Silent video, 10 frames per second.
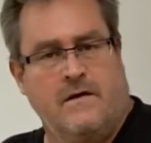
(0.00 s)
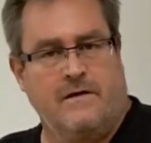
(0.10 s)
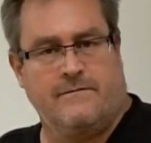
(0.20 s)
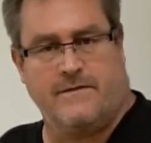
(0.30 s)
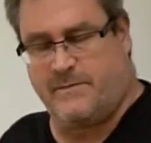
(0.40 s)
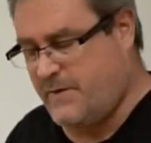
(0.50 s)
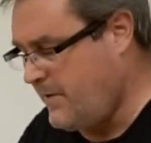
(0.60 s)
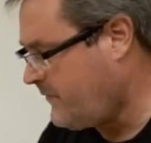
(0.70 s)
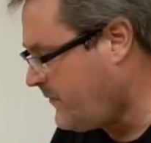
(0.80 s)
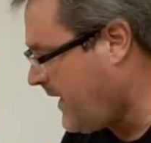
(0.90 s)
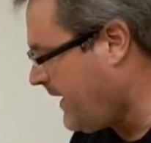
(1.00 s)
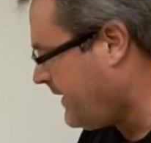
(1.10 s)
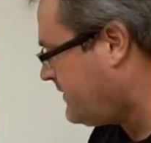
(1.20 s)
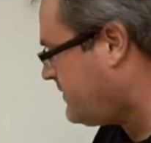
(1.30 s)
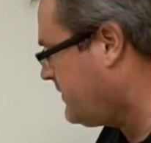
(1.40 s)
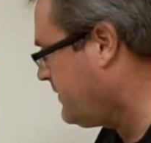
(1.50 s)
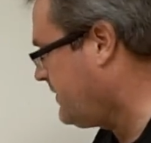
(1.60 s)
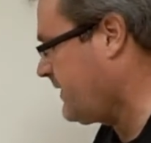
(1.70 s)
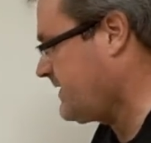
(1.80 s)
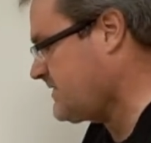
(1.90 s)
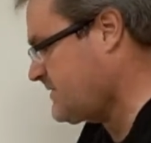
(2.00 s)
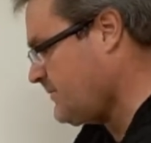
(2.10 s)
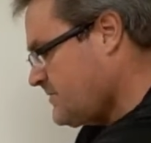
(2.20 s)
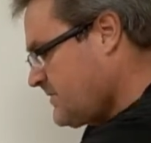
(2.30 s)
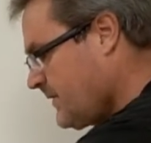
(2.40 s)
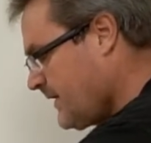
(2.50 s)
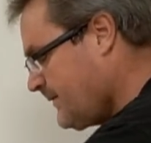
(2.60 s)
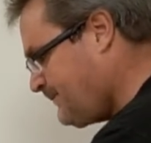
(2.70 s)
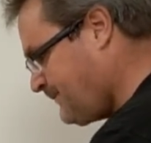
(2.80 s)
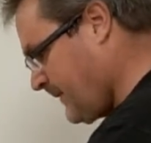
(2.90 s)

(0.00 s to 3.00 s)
flipped it over back into the place it's supposed to be.